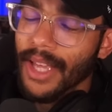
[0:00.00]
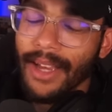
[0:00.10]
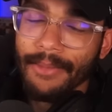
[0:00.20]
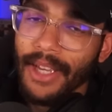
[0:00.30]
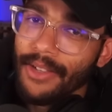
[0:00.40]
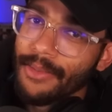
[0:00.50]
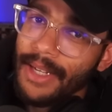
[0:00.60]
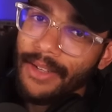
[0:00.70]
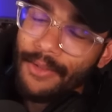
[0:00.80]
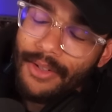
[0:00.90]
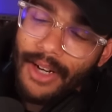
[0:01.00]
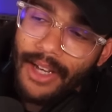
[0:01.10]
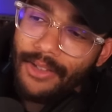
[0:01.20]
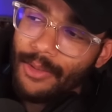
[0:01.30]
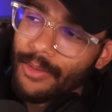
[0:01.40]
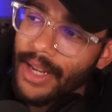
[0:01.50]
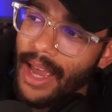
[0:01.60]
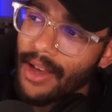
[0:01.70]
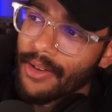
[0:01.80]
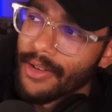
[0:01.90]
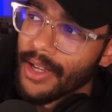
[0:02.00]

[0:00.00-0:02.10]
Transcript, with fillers: Like I'm telling you, man, if you're in high school now,